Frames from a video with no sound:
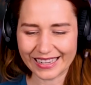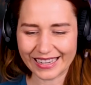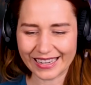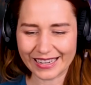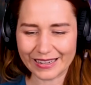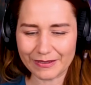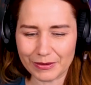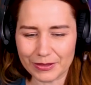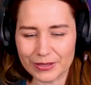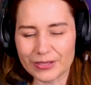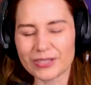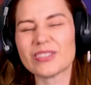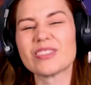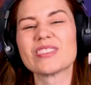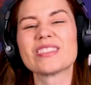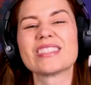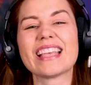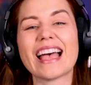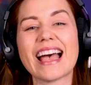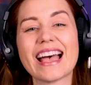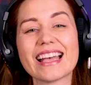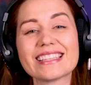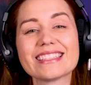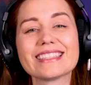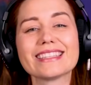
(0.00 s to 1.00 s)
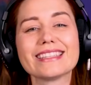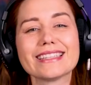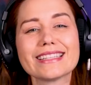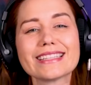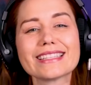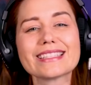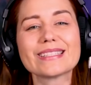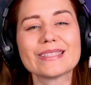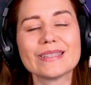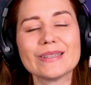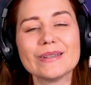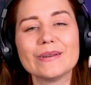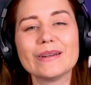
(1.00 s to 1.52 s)
um, a little
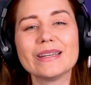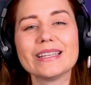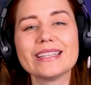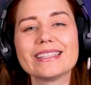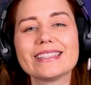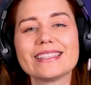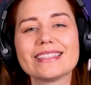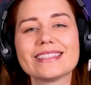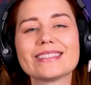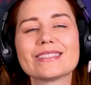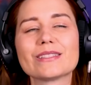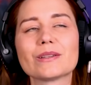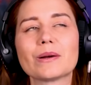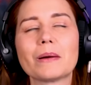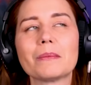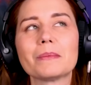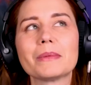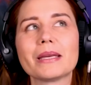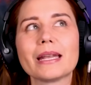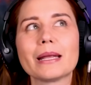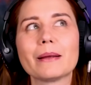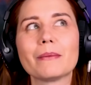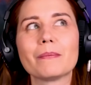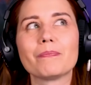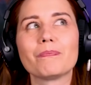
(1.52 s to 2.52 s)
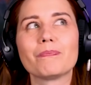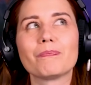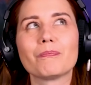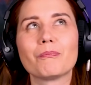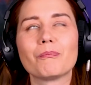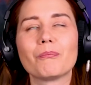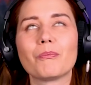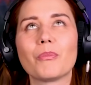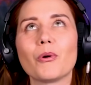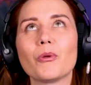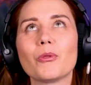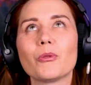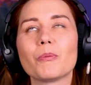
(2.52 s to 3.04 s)
sassiness to it. So I'm getting
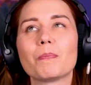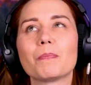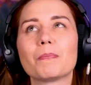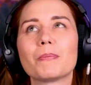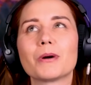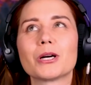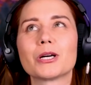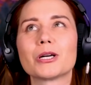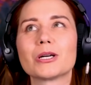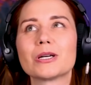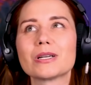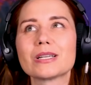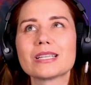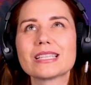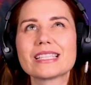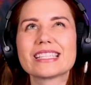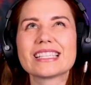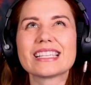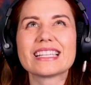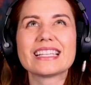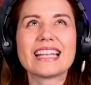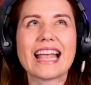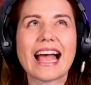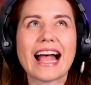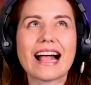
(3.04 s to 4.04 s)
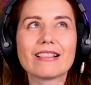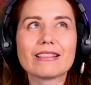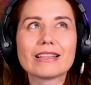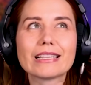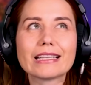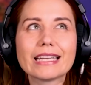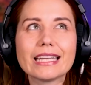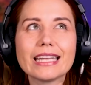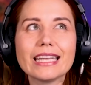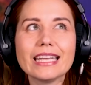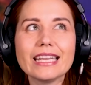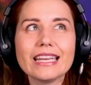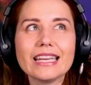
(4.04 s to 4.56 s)
both
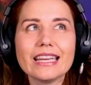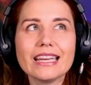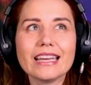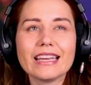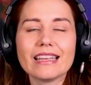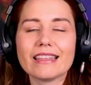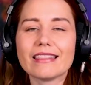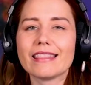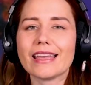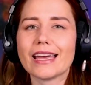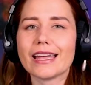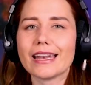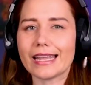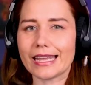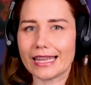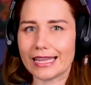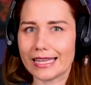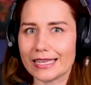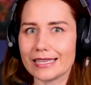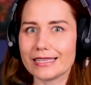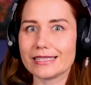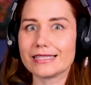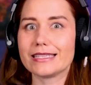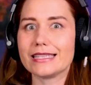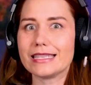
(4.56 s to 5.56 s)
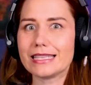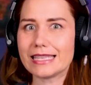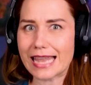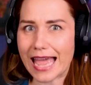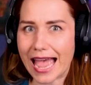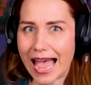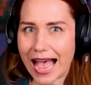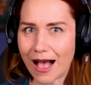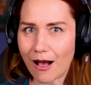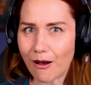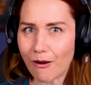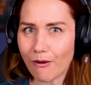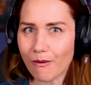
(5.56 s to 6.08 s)
personality that is
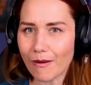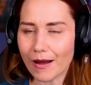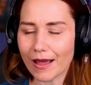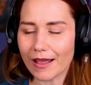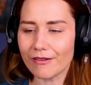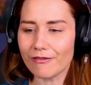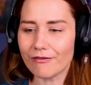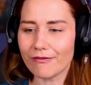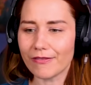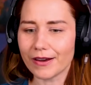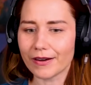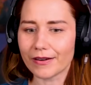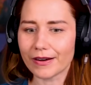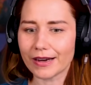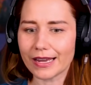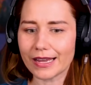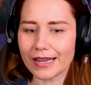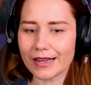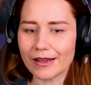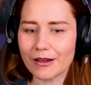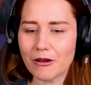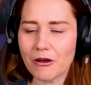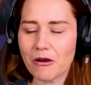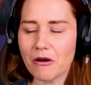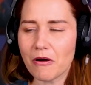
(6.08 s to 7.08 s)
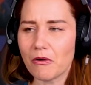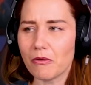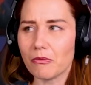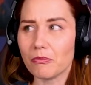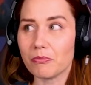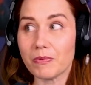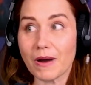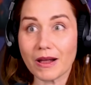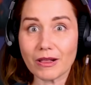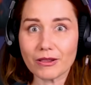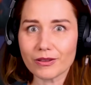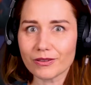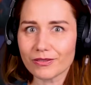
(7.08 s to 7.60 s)
now and very
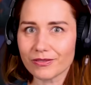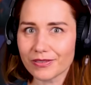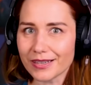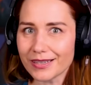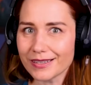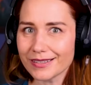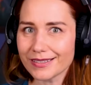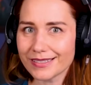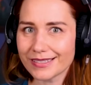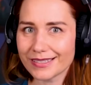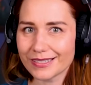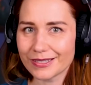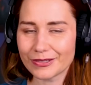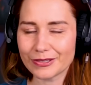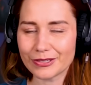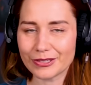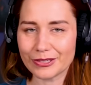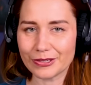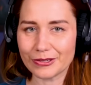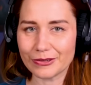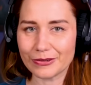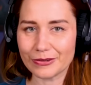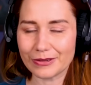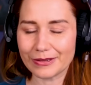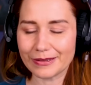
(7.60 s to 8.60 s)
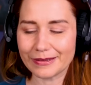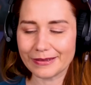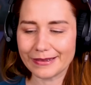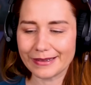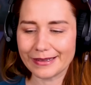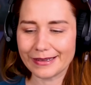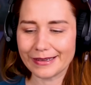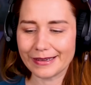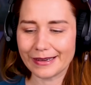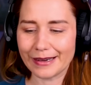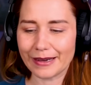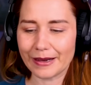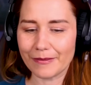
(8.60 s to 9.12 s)
relevant to
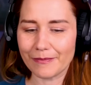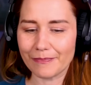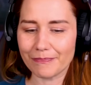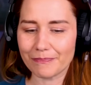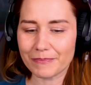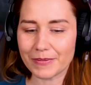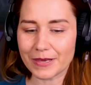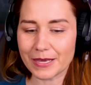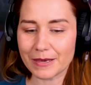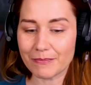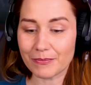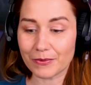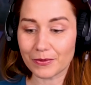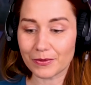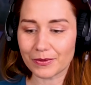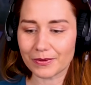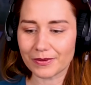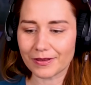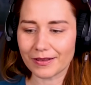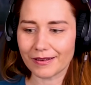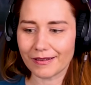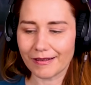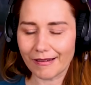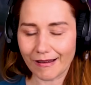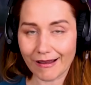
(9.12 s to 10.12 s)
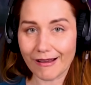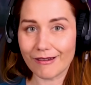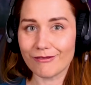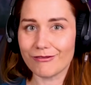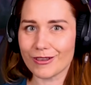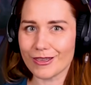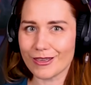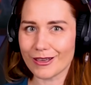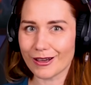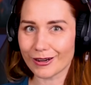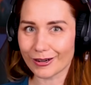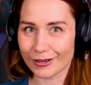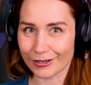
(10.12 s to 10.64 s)
um, people of
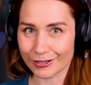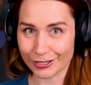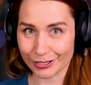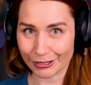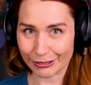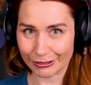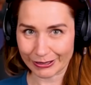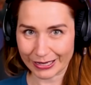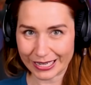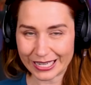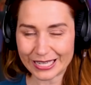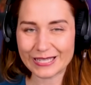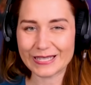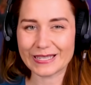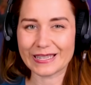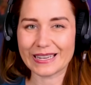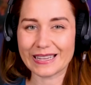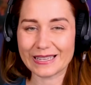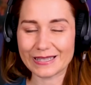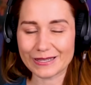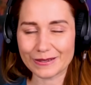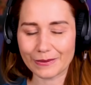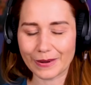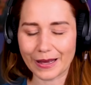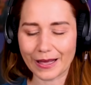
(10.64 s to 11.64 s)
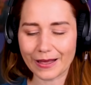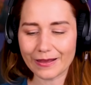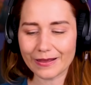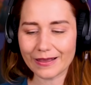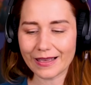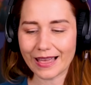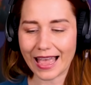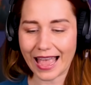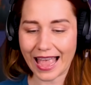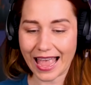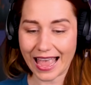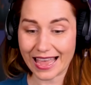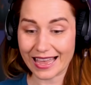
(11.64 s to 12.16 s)
a younger generation as
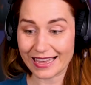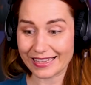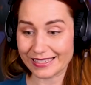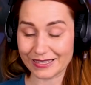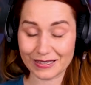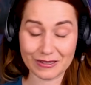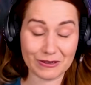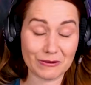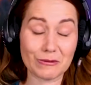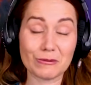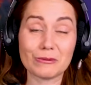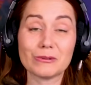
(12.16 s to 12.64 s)
well as an